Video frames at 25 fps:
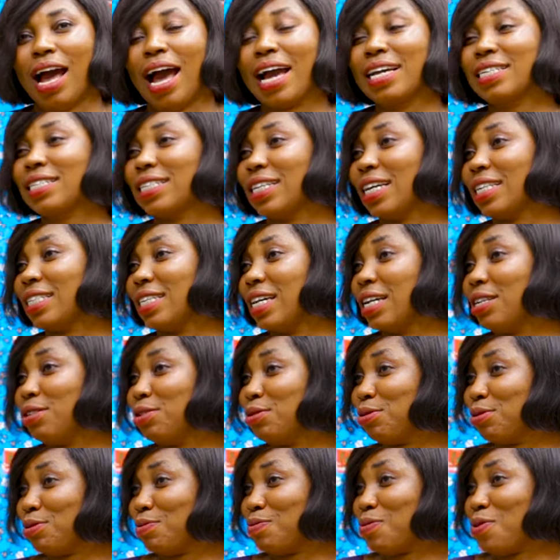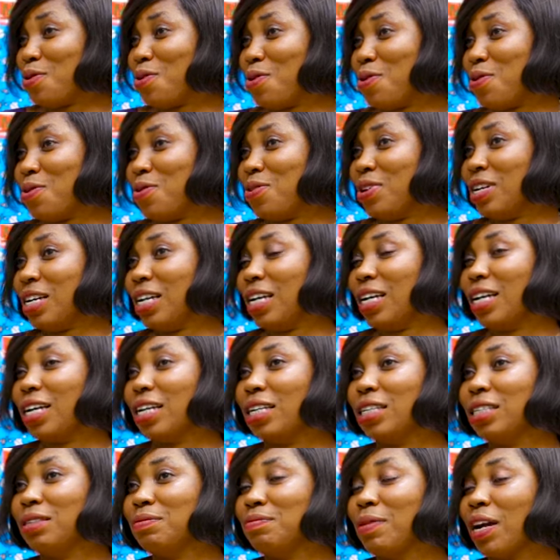I started small,
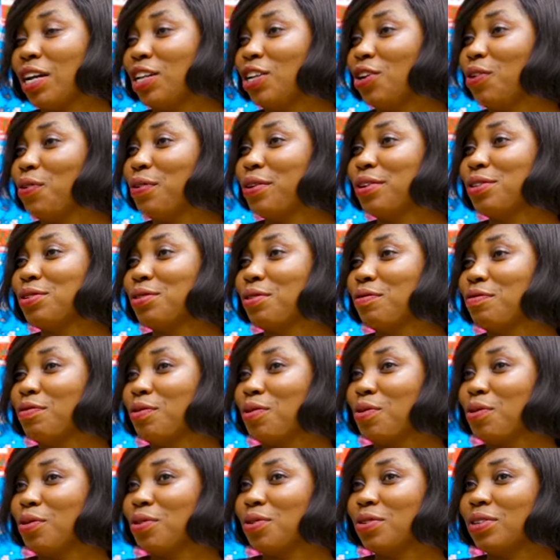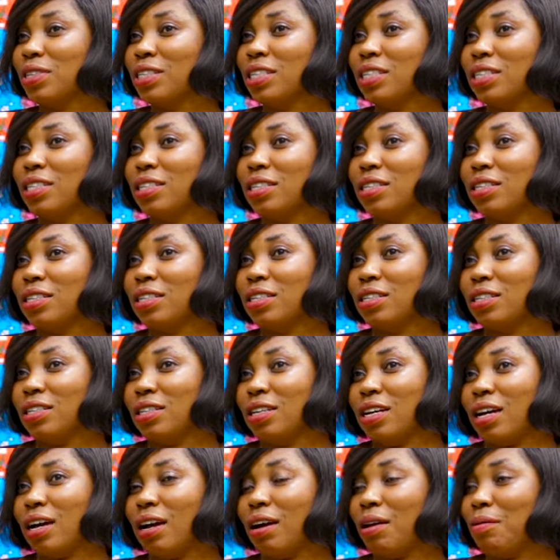and by the grace of God,
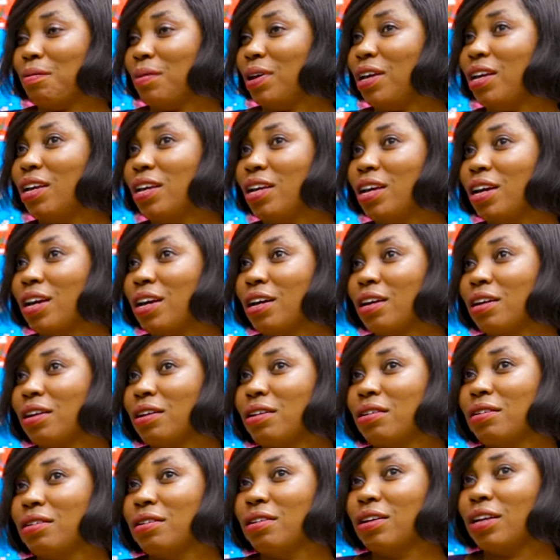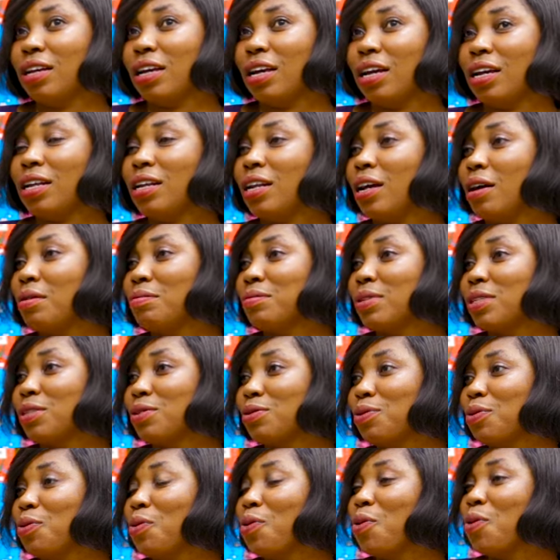I'm here and I'm
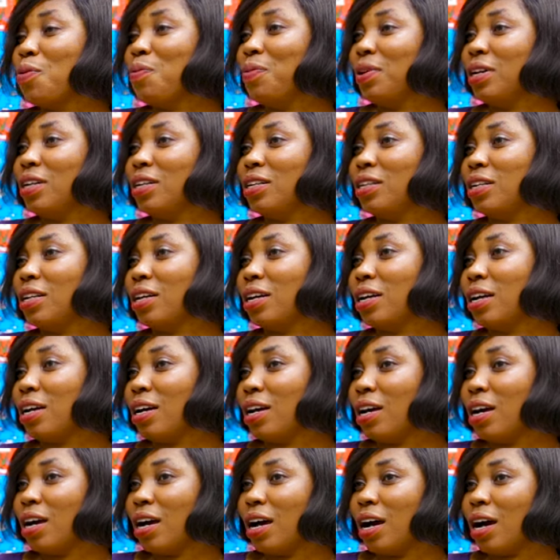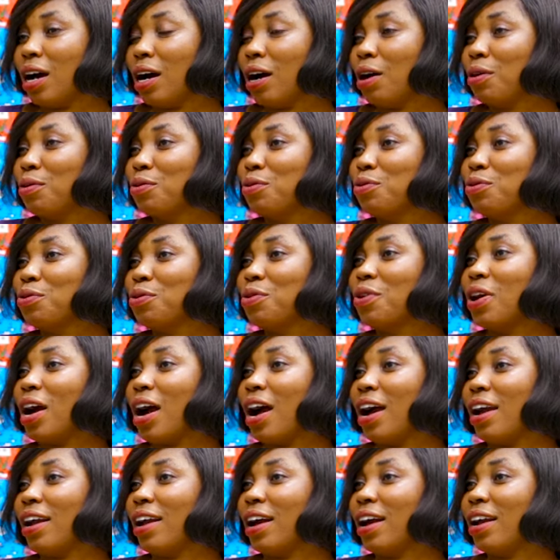still hoping I'll grow
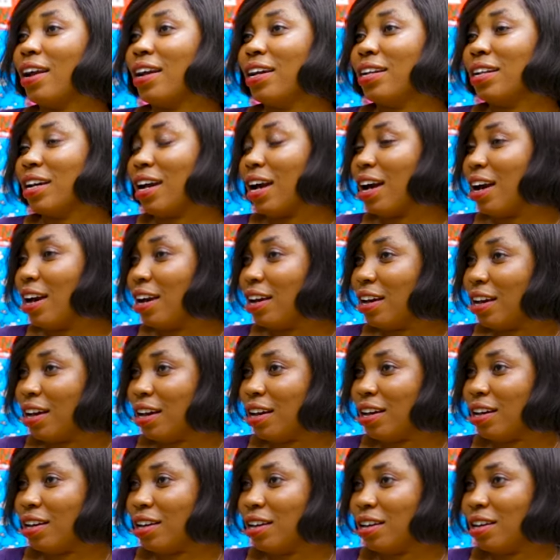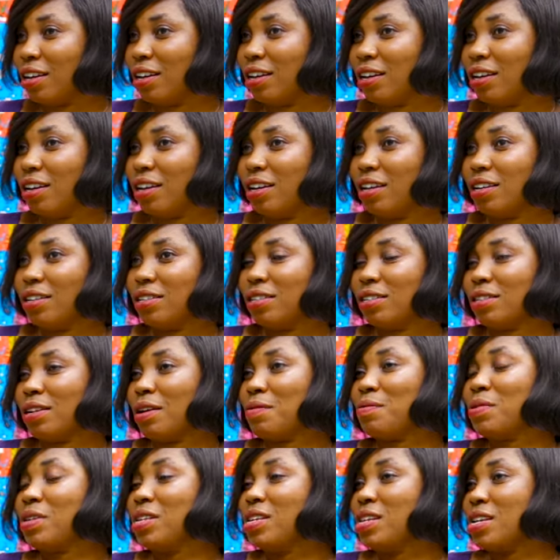higher and higher
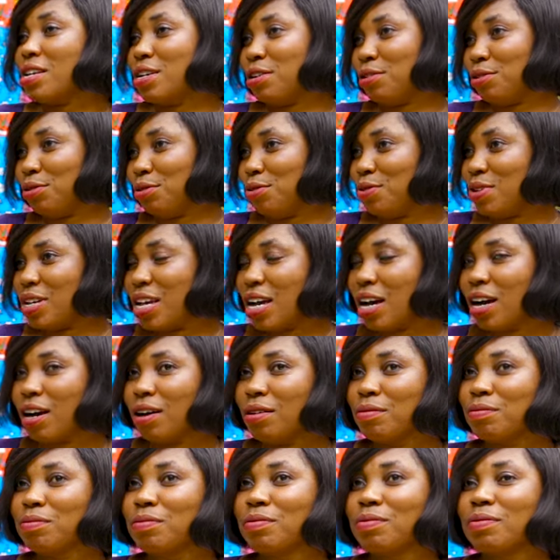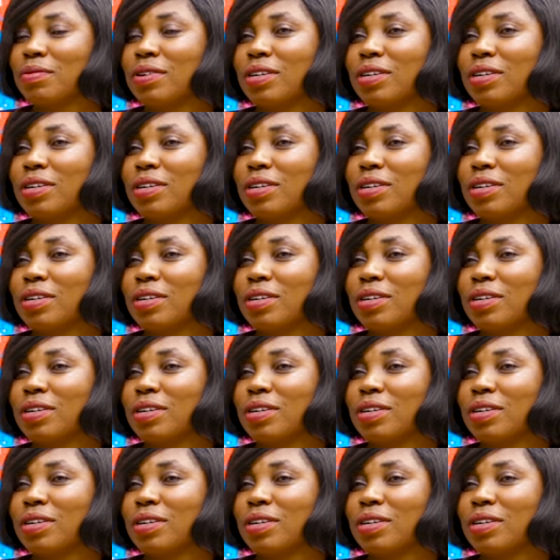some years to come.